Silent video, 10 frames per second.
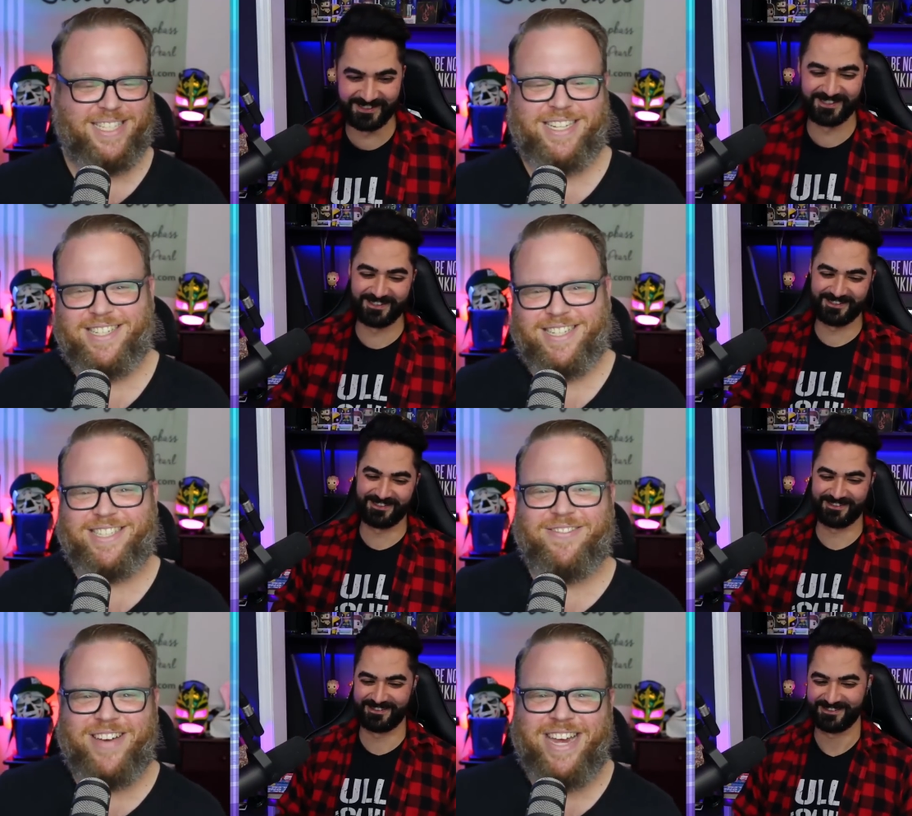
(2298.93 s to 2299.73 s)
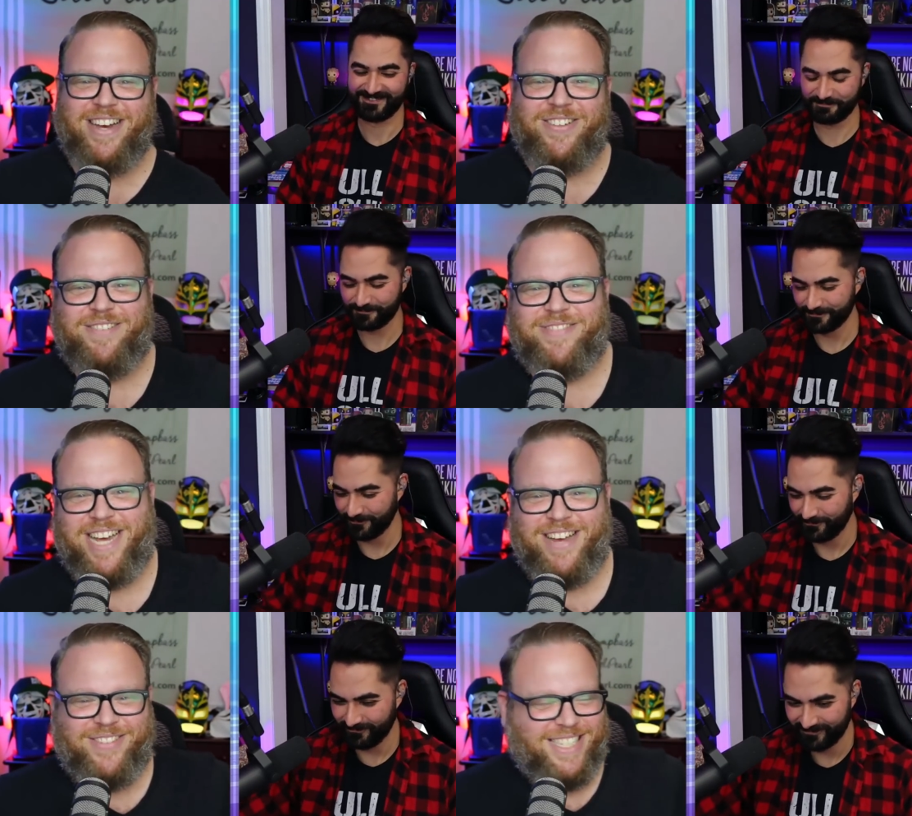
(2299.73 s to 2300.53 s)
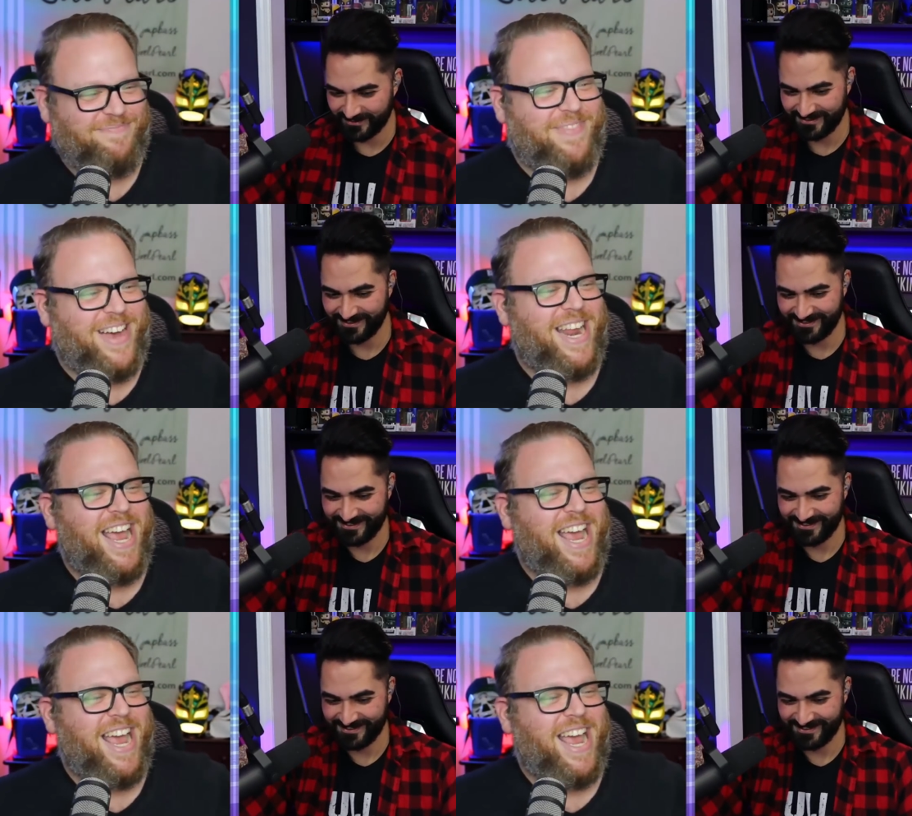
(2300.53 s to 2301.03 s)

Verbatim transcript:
Speaker 1: it's the way it goes sometimes. But